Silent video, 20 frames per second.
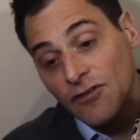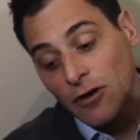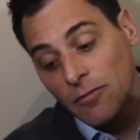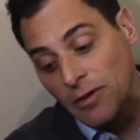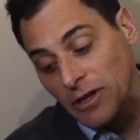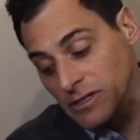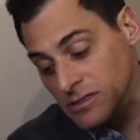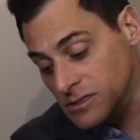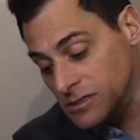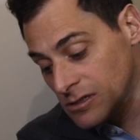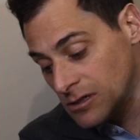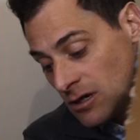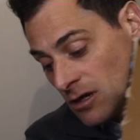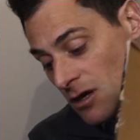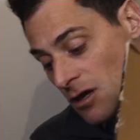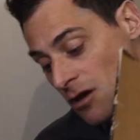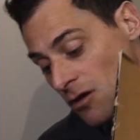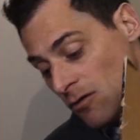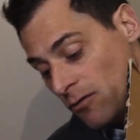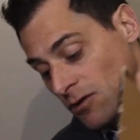earbuds.
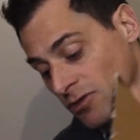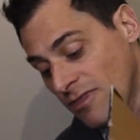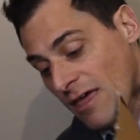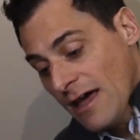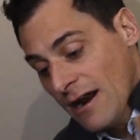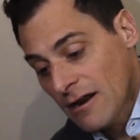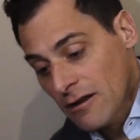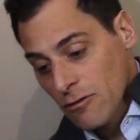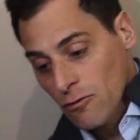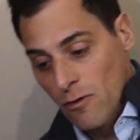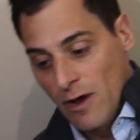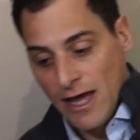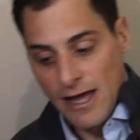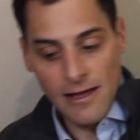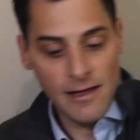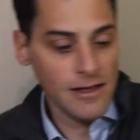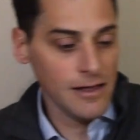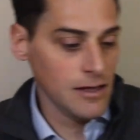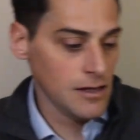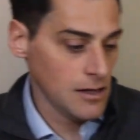With that out of the
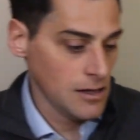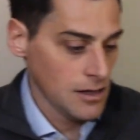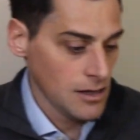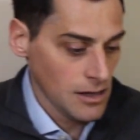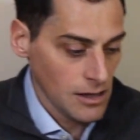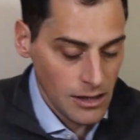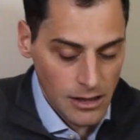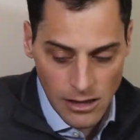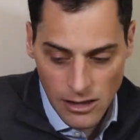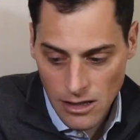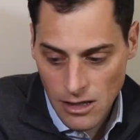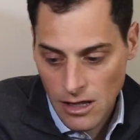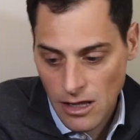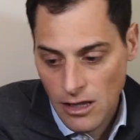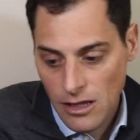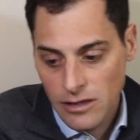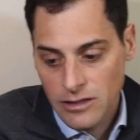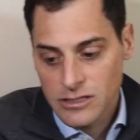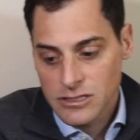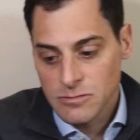way,
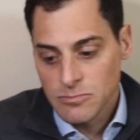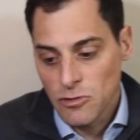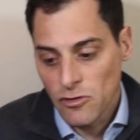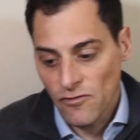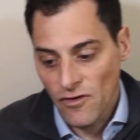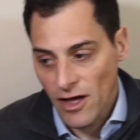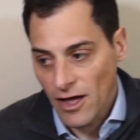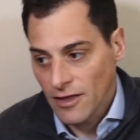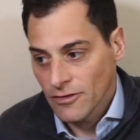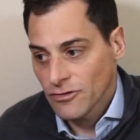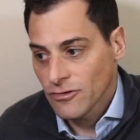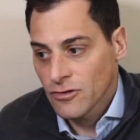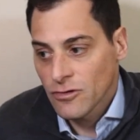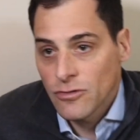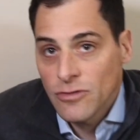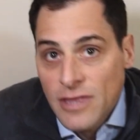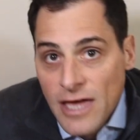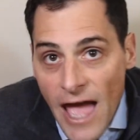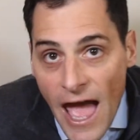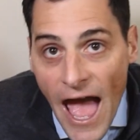let's move on
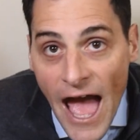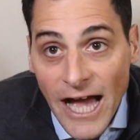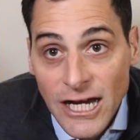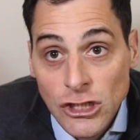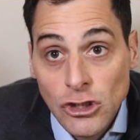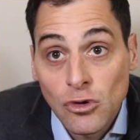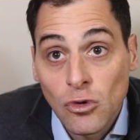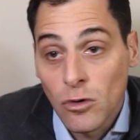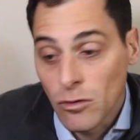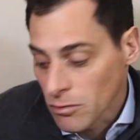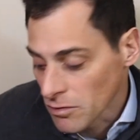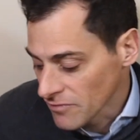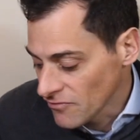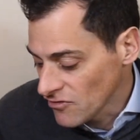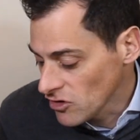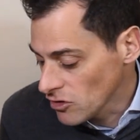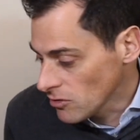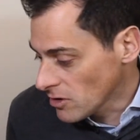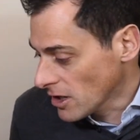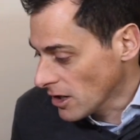to the actual
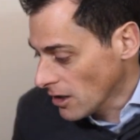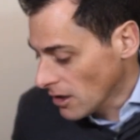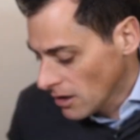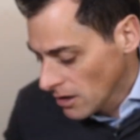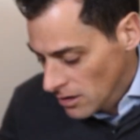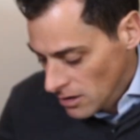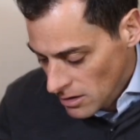review here.